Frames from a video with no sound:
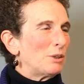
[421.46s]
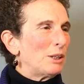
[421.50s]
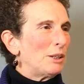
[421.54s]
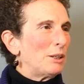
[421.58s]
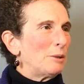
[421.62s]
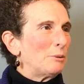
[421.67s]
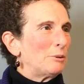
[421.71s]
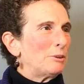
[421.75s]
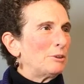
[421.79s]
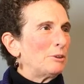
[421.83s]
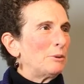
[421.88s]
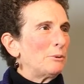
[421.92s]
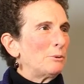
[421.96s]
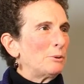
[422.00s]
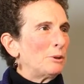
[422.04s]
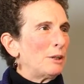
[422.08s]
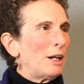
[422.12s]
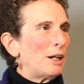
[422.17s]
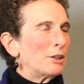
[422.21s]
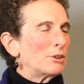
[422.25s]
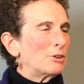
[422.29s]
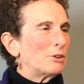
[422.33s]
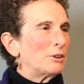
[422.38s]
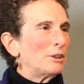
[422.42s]
that were
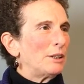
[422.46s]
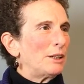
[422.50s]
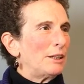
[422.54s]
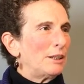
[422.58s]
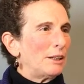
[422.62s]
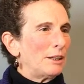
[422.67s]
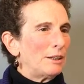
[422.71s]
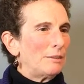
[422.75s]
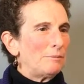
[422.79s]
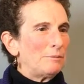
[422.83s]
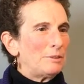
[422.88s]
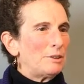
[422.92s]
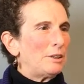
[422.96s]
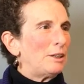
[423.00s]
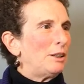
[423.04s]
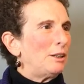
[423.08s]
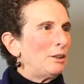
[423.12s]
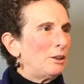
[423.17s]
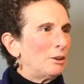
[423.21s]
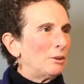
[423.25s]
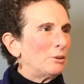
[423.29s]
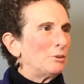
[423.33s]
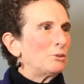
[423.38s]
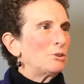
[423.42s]
actually
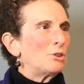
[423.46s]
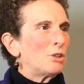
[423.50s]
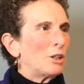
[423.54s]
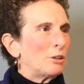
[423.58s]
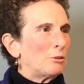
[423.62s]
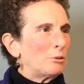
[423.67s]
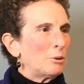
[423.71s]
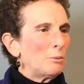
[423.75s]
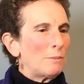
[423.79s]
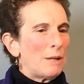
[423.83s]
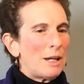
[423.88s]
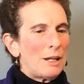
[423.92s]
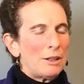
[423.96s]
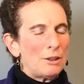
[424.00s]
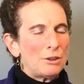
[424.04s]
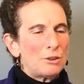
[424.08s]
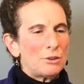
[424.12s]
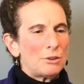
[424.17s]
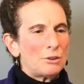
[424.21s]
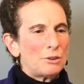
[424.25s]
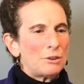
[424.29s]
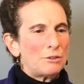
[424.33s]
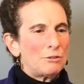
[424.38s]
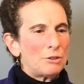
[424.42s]
CEOs, general
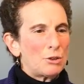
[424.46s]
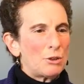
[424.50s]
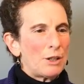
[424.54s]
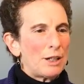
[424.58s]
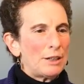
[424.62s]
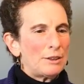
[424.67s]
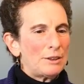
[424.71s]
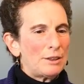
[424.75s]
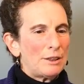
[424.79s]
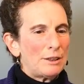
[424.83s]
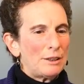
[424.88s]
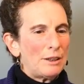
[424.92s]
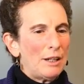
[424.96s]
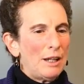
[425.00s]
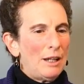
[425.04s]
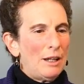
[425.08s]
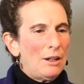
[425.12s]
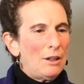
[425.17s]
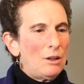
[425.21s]
managers of transit